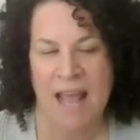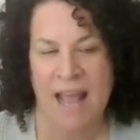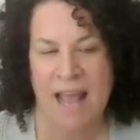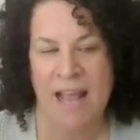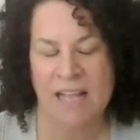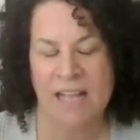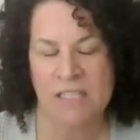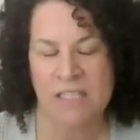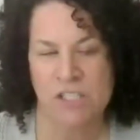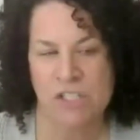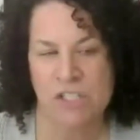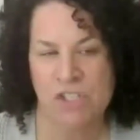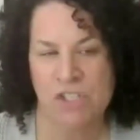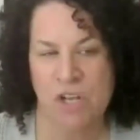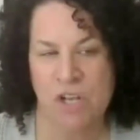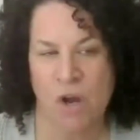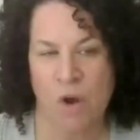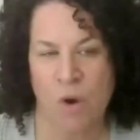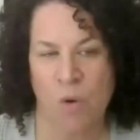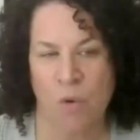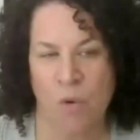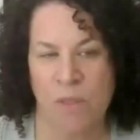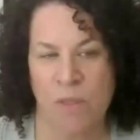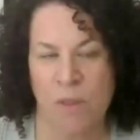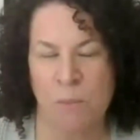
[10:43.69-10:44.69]
And
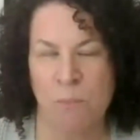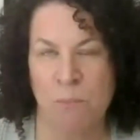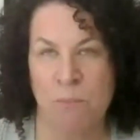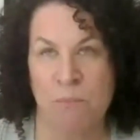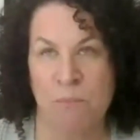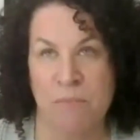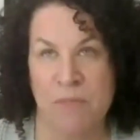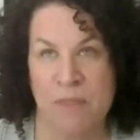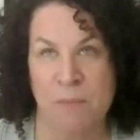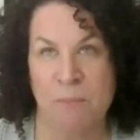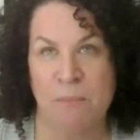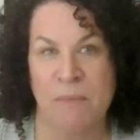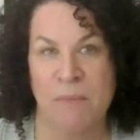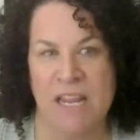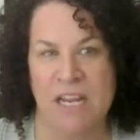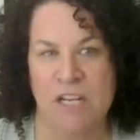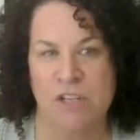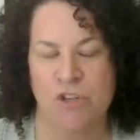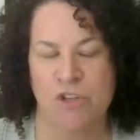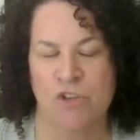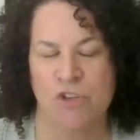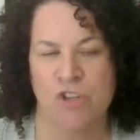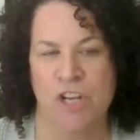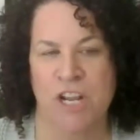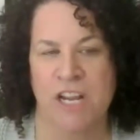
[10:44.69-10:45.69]
so the
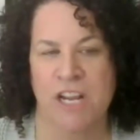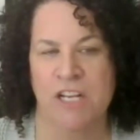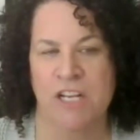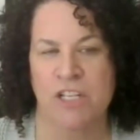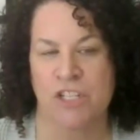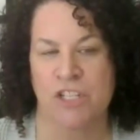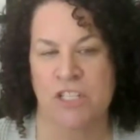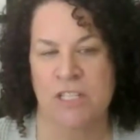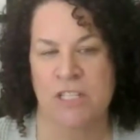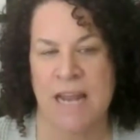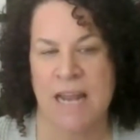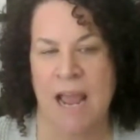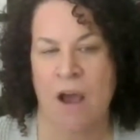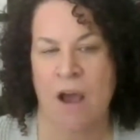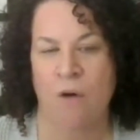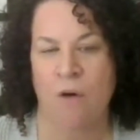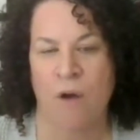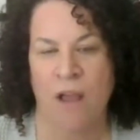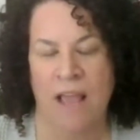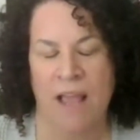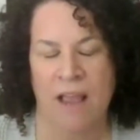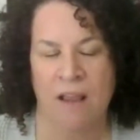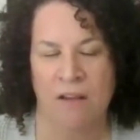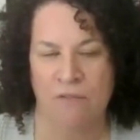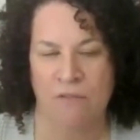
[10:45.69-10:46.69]
major change is
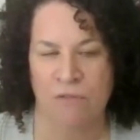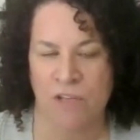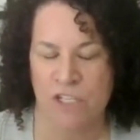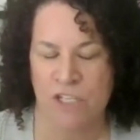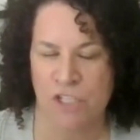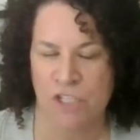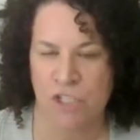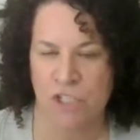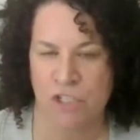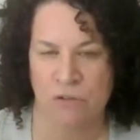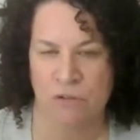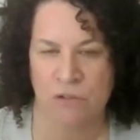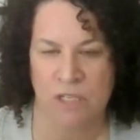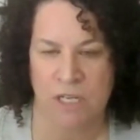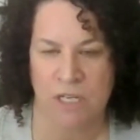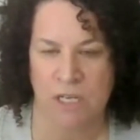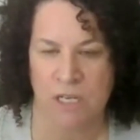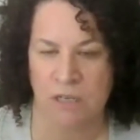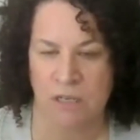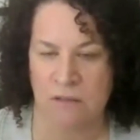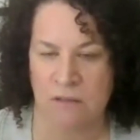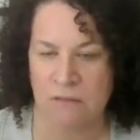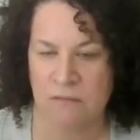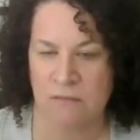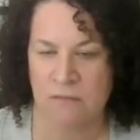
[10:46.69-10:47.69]
now every
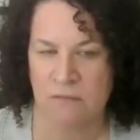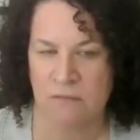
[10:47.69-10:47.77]
student's